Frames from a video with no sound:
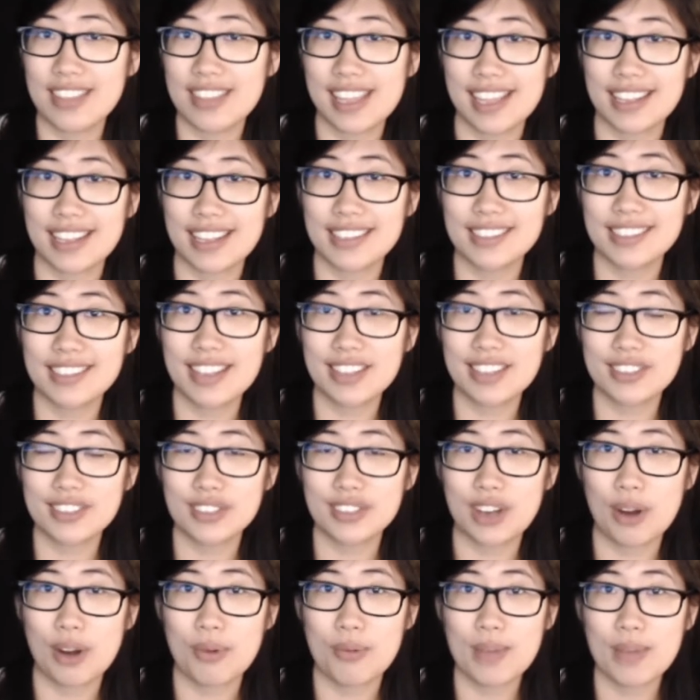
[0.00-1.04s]
things that
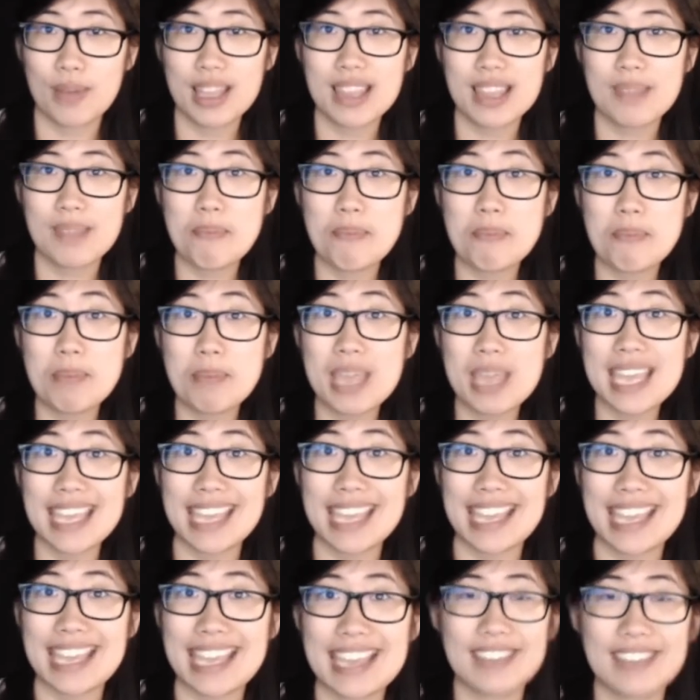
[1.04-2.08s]
start with
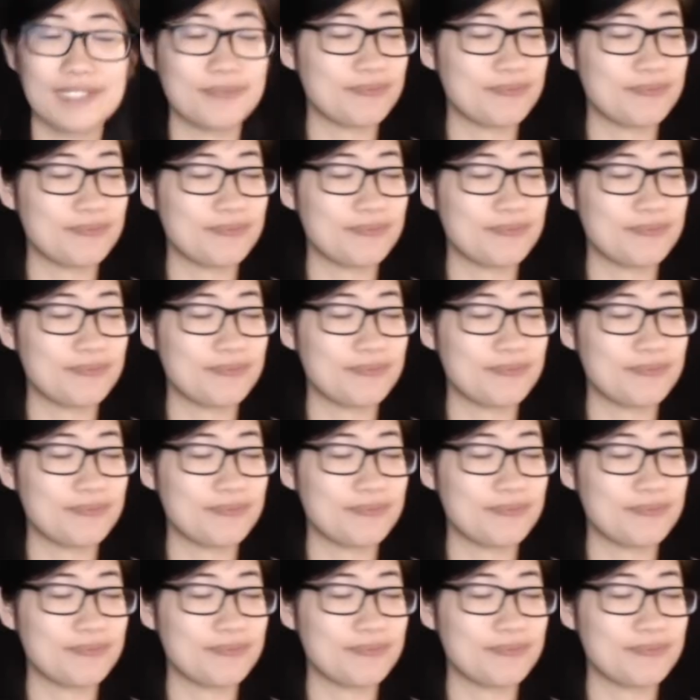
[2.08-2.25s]
P.